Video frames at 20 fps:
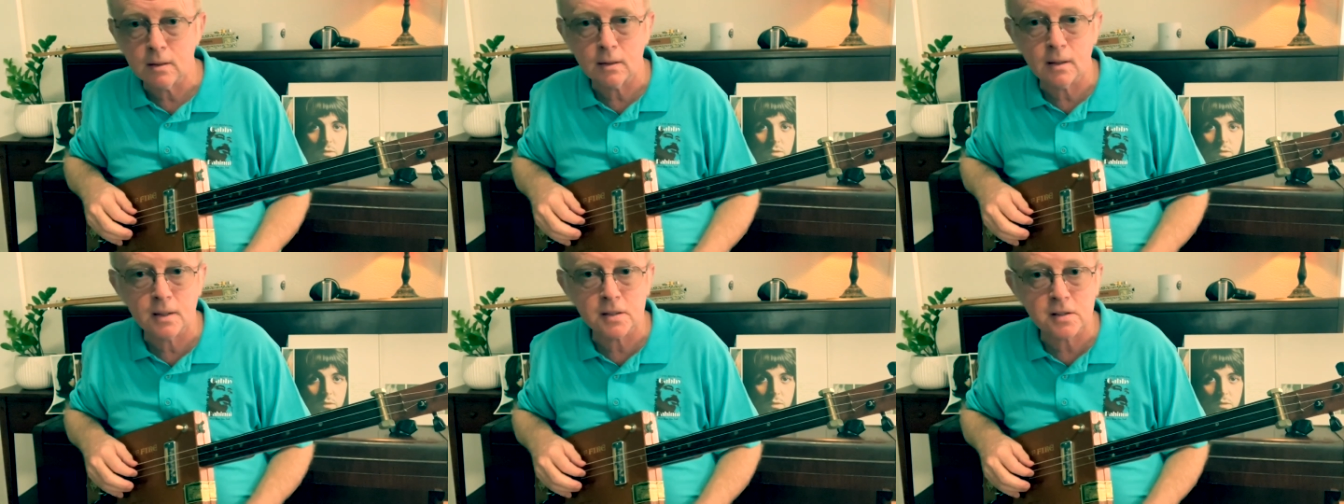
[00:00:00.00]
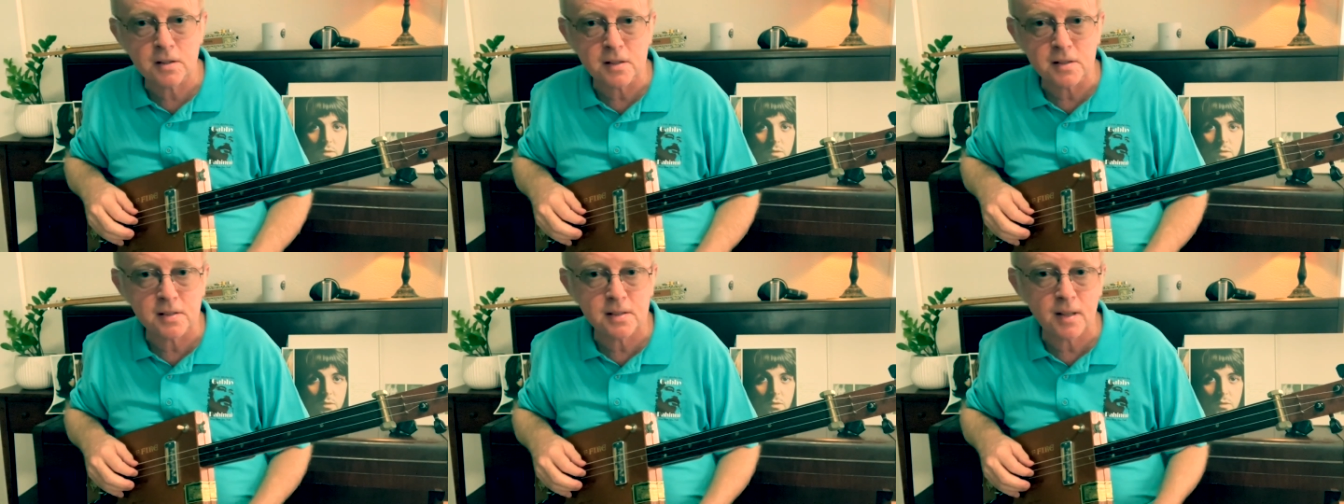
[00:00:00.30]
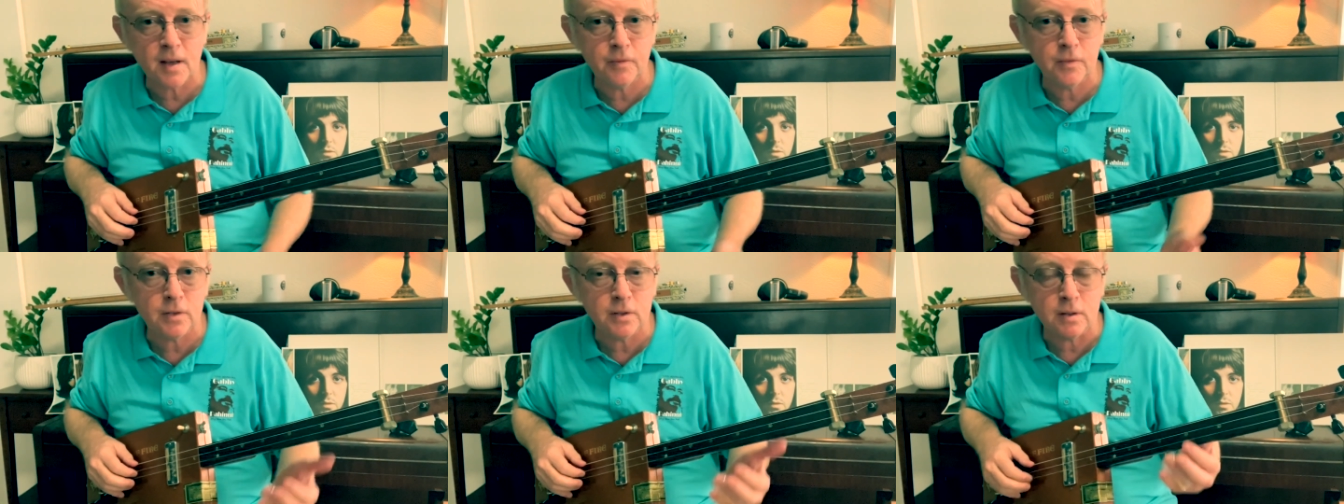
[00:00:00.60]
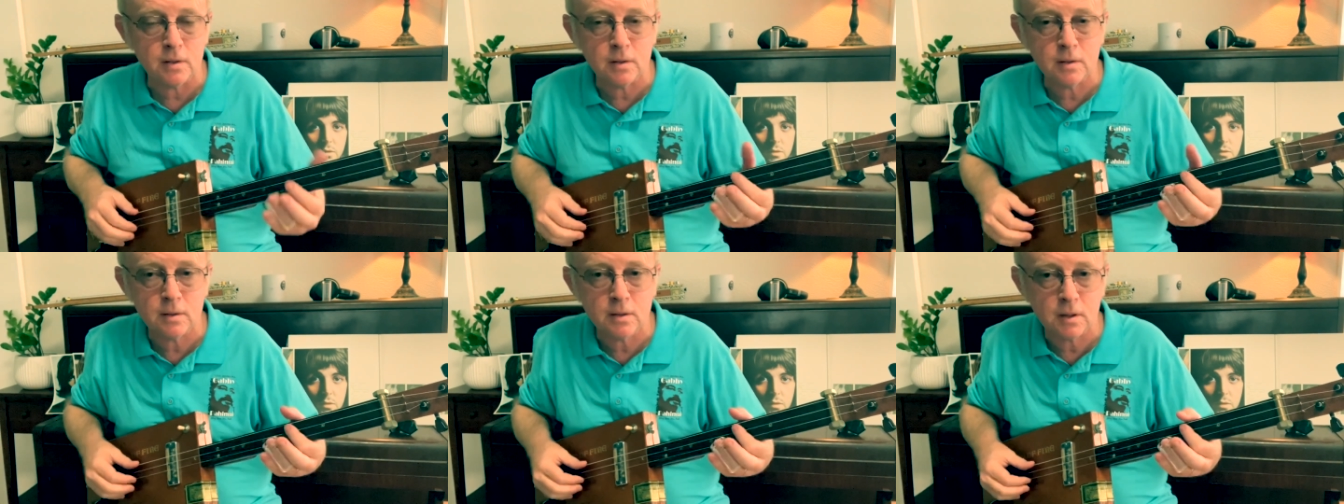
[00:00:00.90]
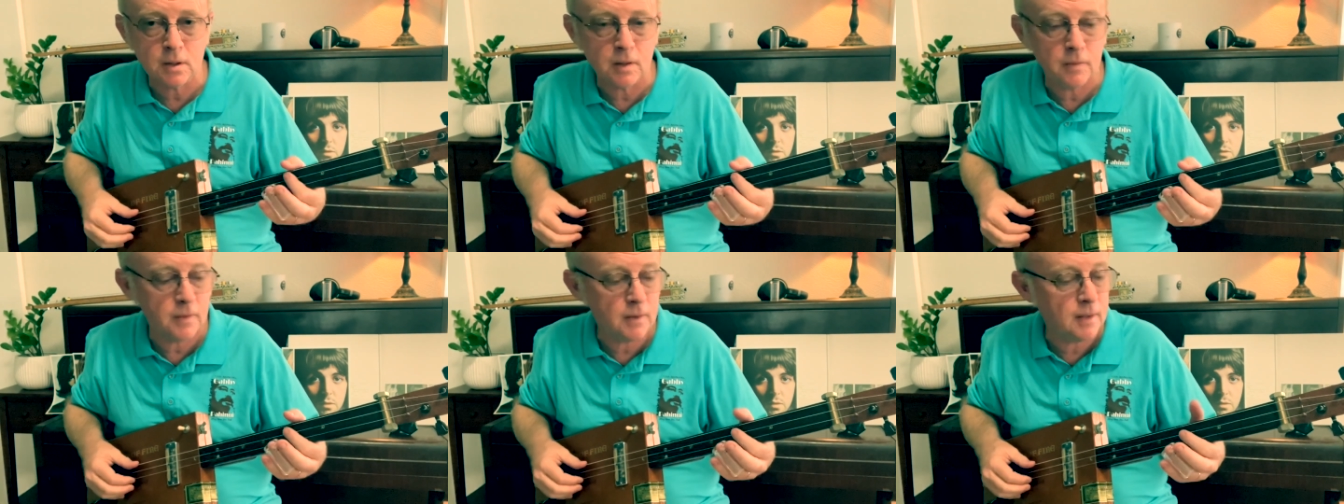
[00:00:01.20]
That's the 7 to
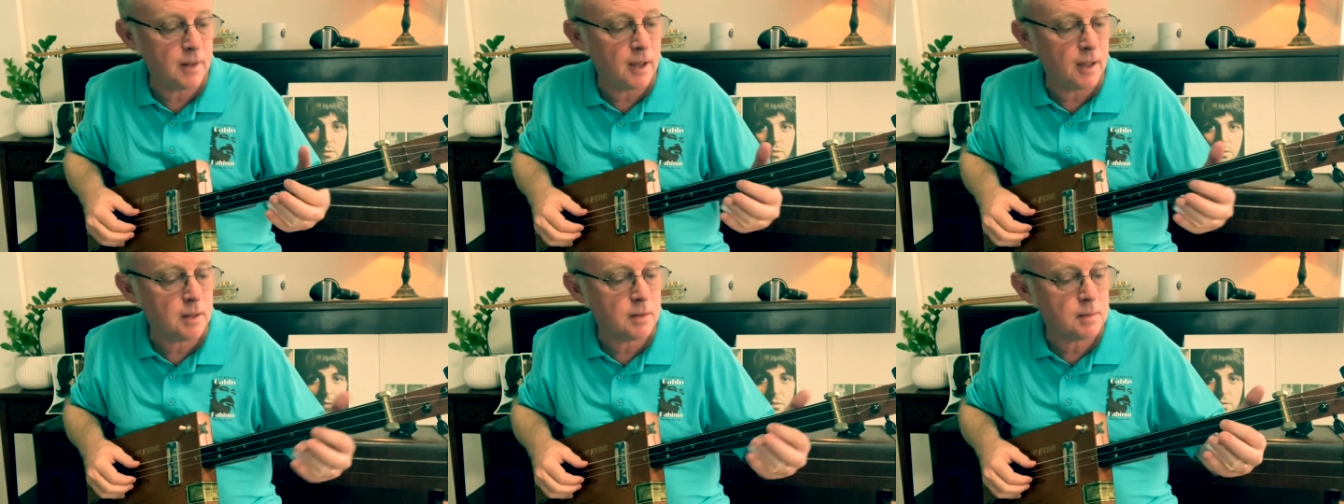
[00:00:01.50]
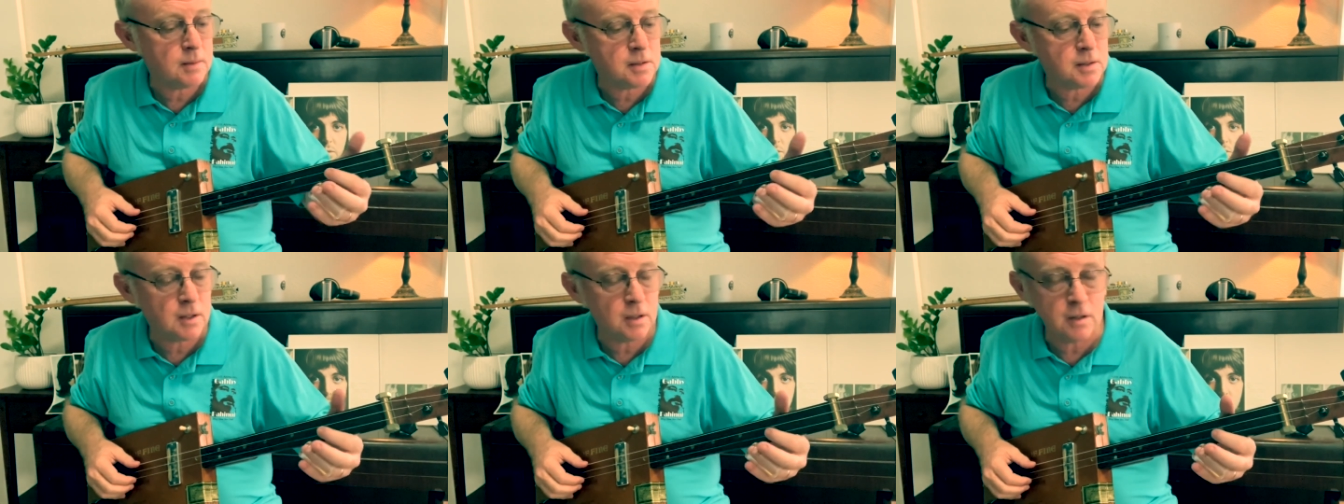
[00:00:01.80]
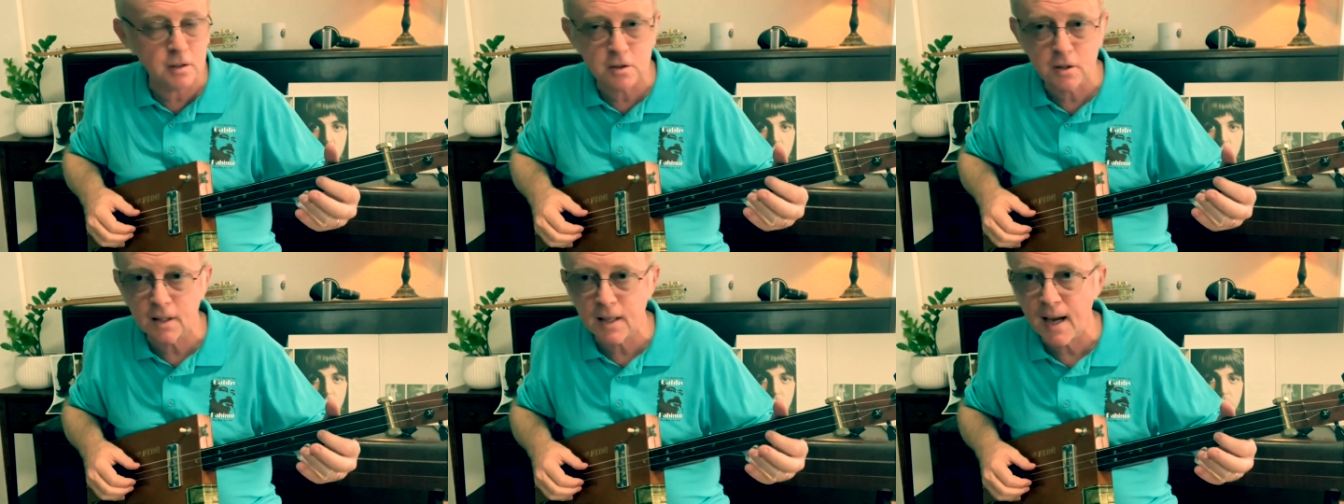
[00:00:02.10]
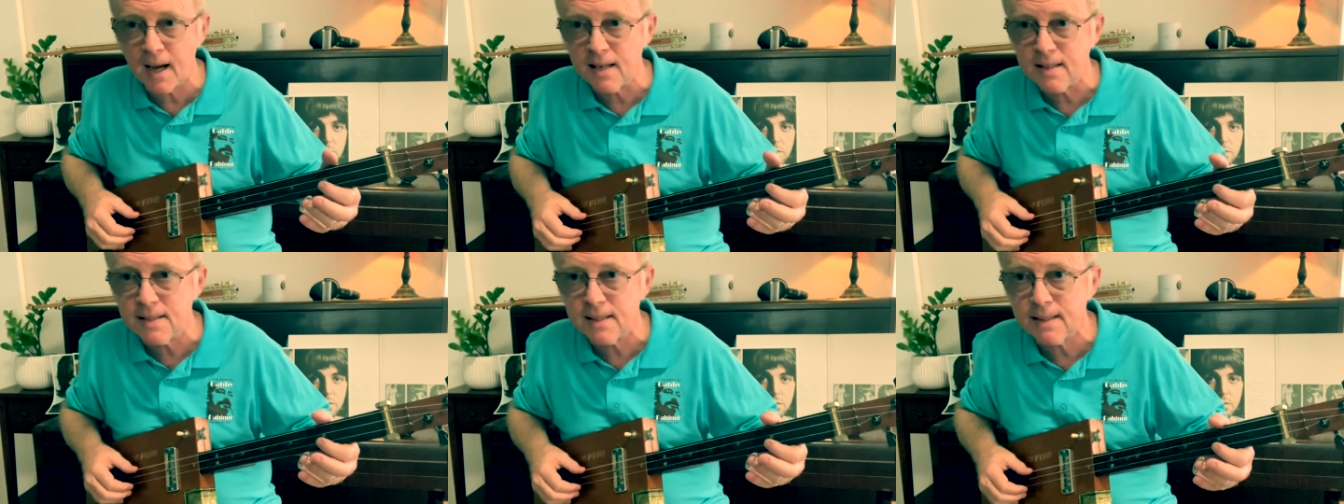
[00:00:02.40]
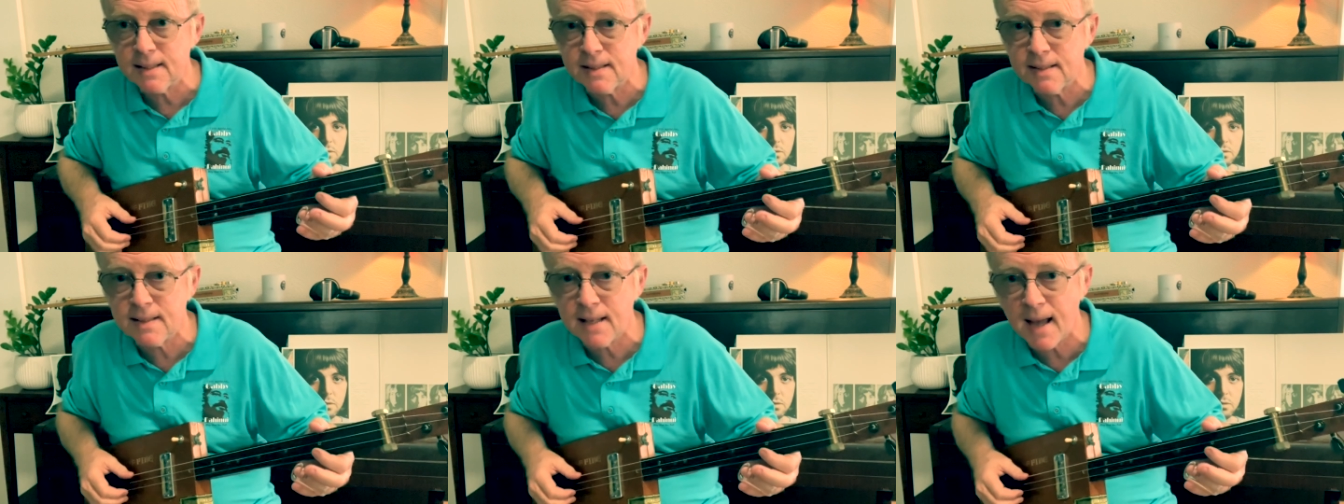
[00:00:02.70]
give you that. Instead of
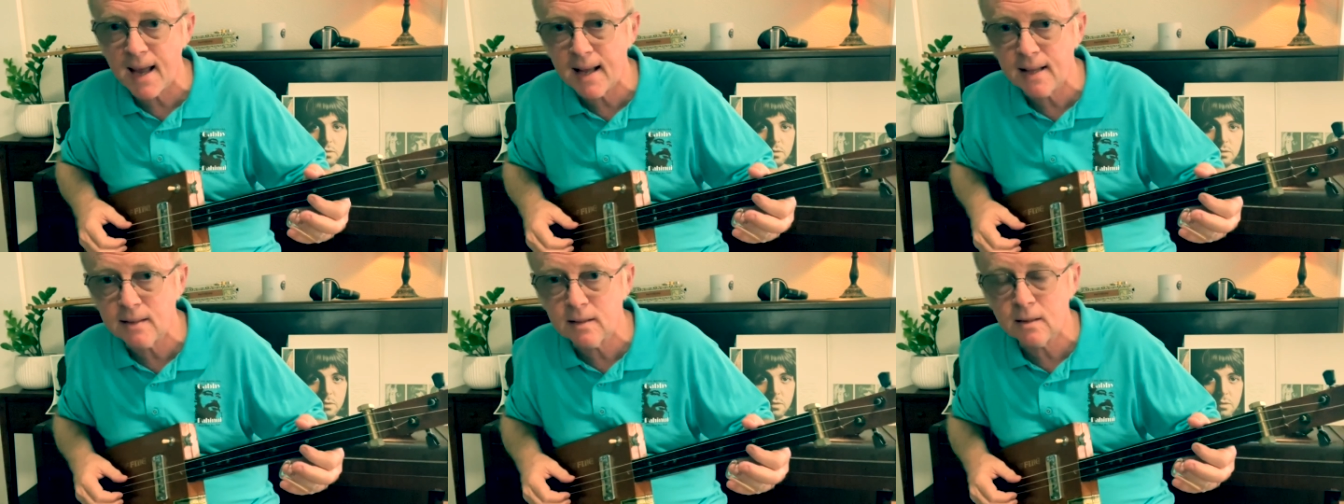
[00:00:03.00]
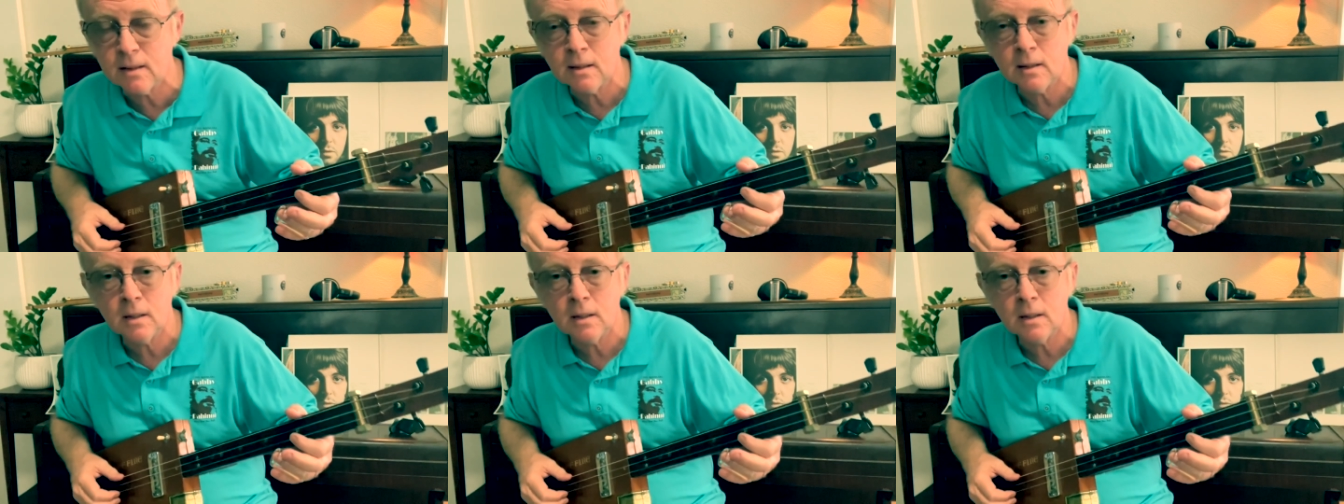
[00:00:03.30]
D-A-D, dad,